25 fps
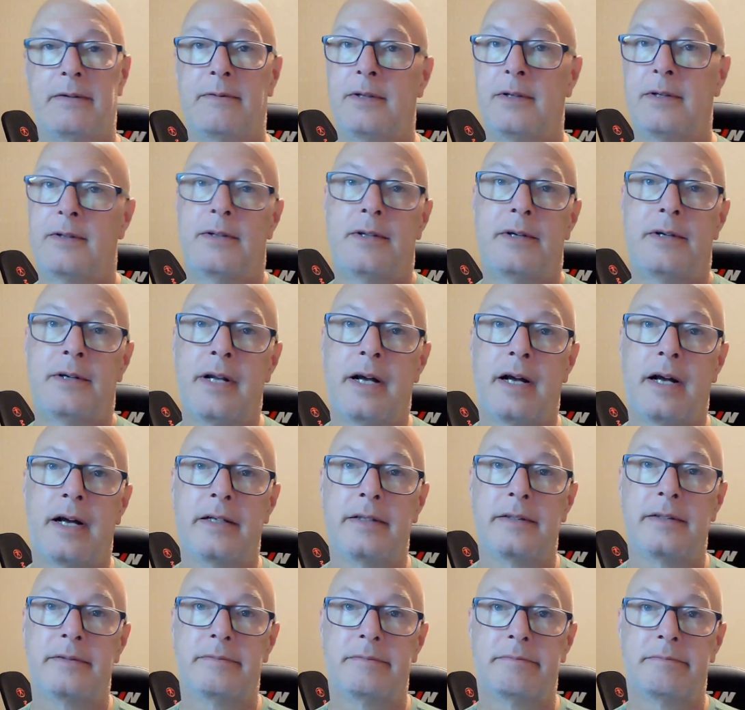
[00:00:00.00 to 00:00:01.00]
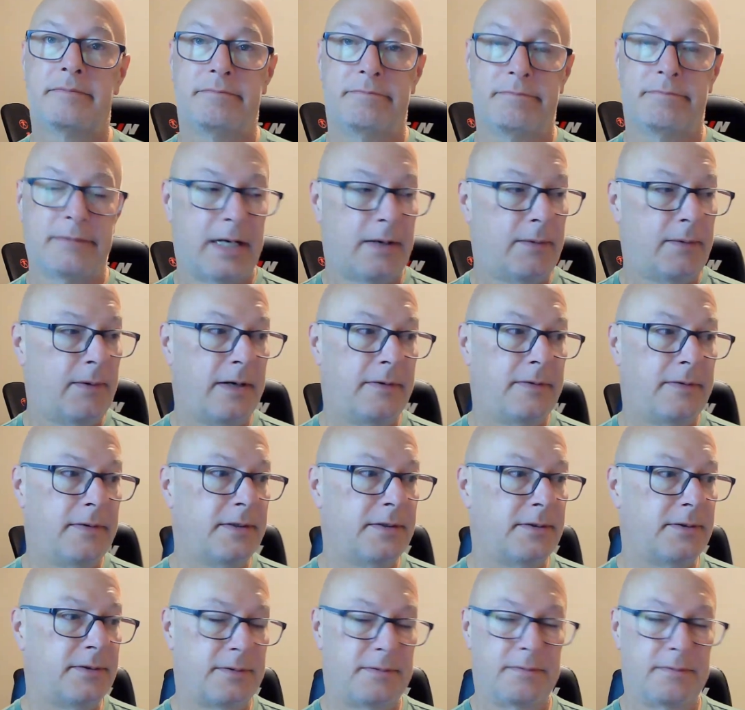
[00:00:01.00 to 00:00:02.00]
Well, they're not. My wife
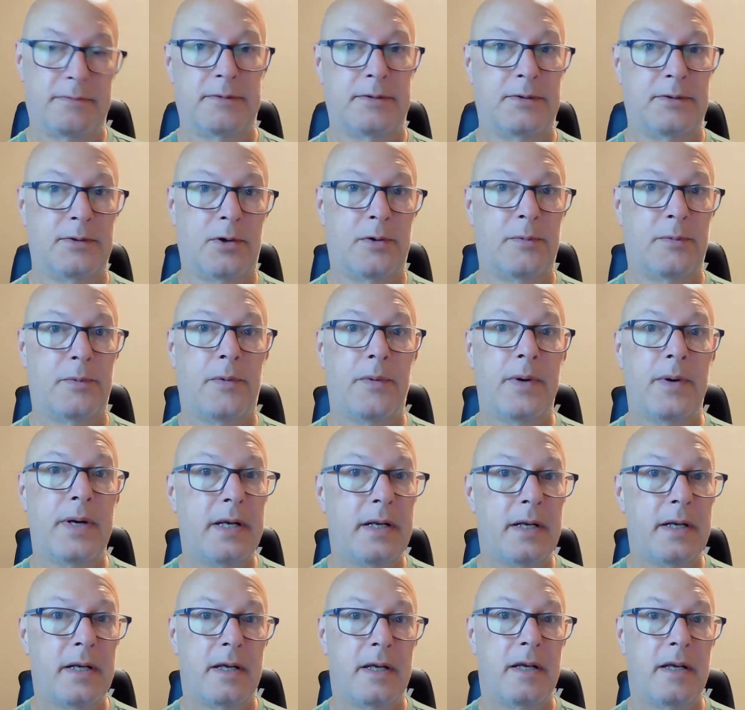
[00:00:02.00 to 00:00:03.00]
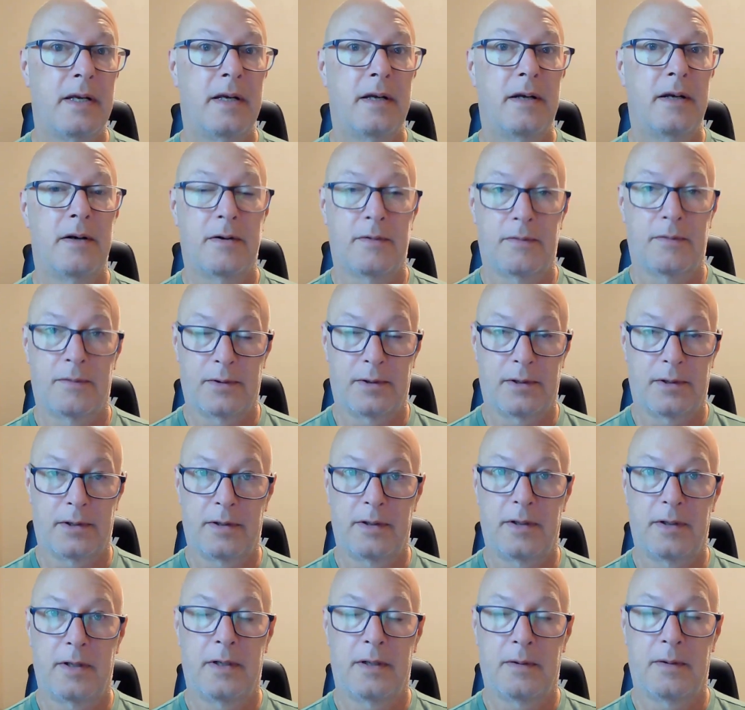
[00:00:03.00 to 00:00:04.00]
is normal weight
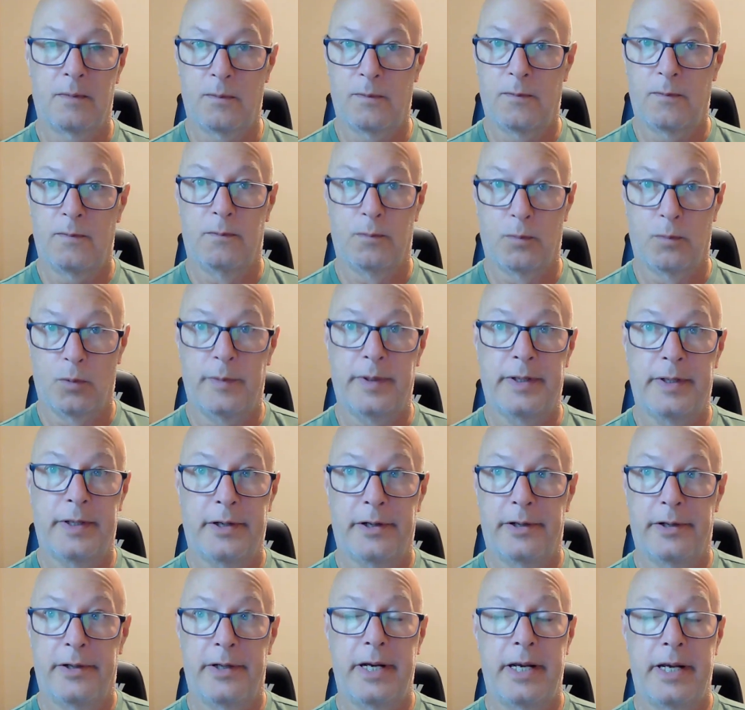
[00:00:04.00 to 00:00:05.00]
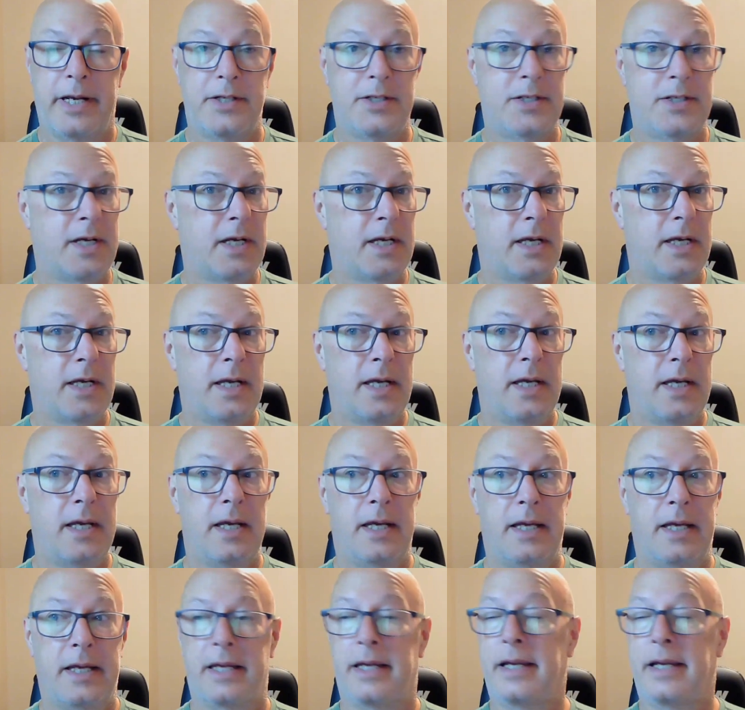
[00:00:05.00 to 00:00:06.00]
for a woman her age.
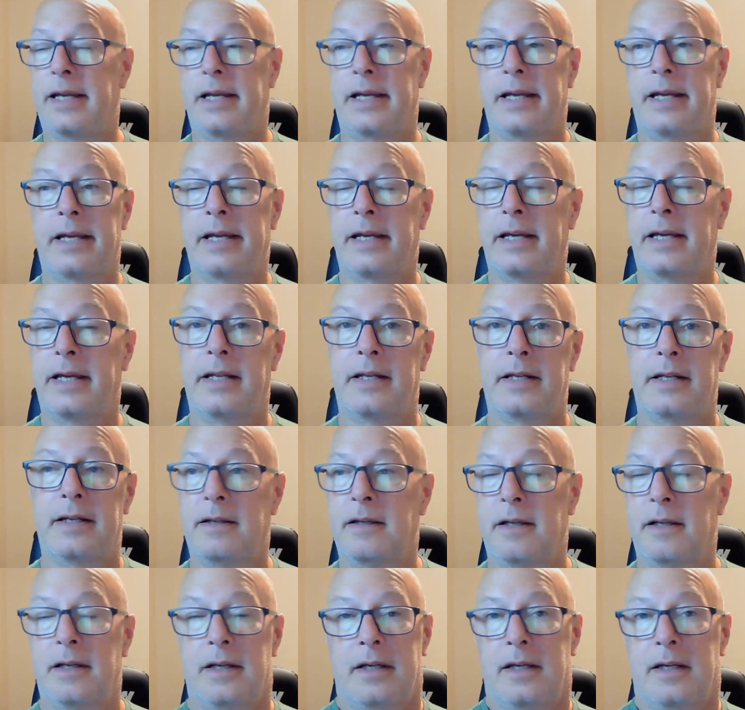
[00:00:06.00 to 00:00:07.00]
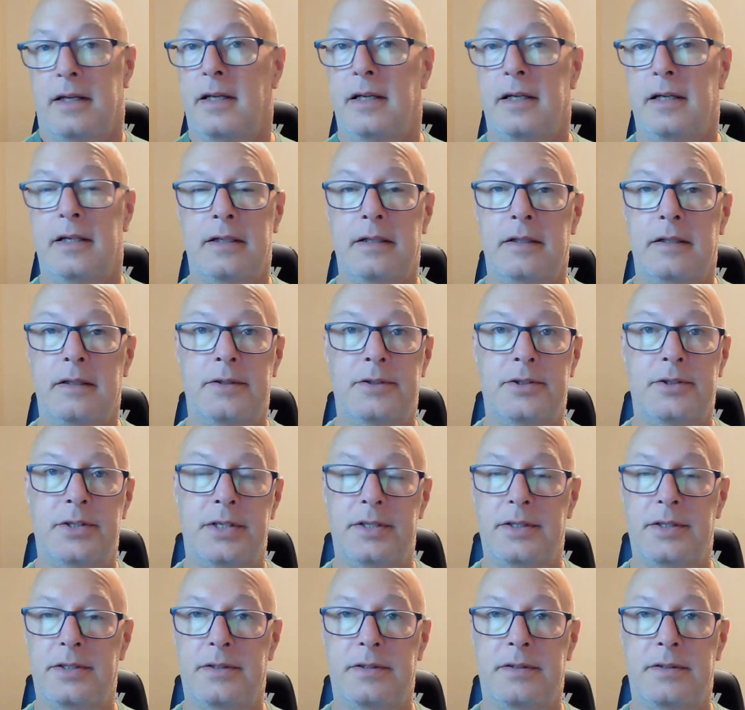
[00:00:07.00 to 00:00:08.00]
And
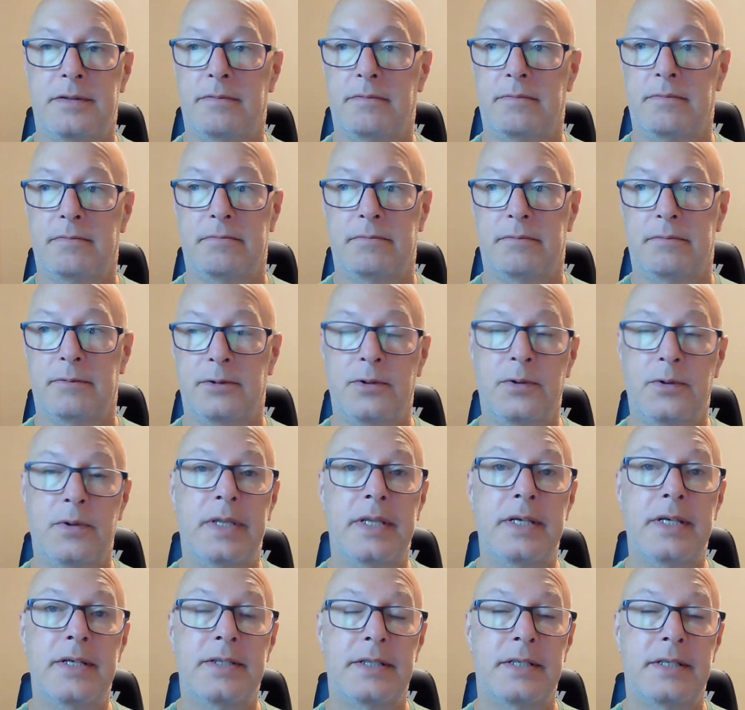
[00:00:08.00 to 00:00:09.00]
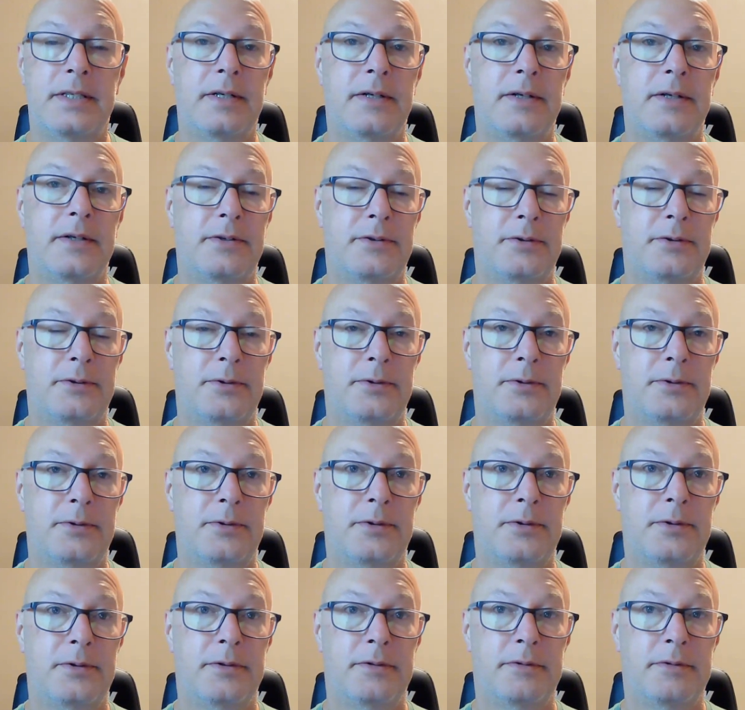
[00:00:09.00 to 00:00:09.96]
she's doing this here to